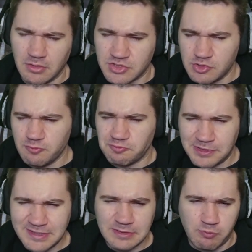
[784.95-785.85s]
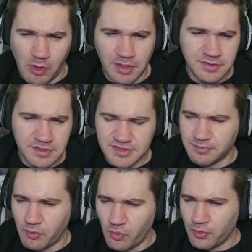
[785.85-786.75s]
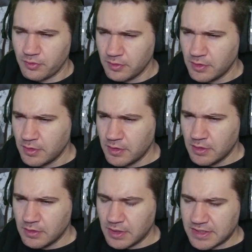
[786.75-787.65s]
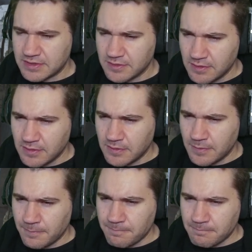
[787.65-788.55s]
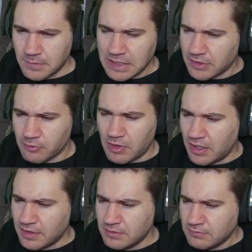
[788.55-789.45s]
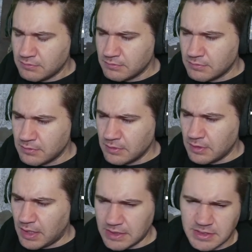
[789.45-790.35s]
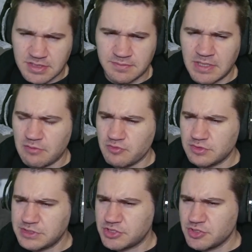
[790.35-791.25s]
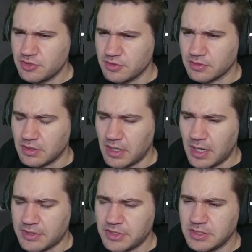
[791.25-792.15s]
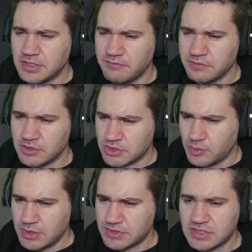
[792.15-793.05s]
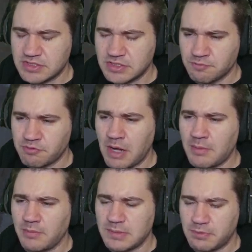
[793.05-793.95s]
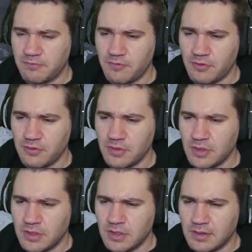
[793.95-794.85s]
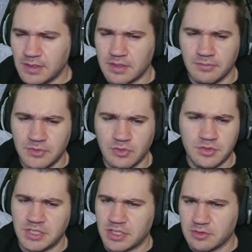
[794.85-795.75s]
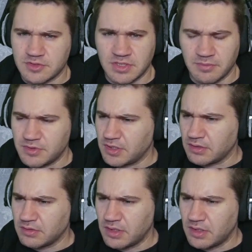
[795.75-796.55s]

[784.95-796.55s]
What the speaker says: Do you really want this more, like, later on? I guess I'm not really sure. I think given the choice, I'd still probably prefer, like, a mule kick or something.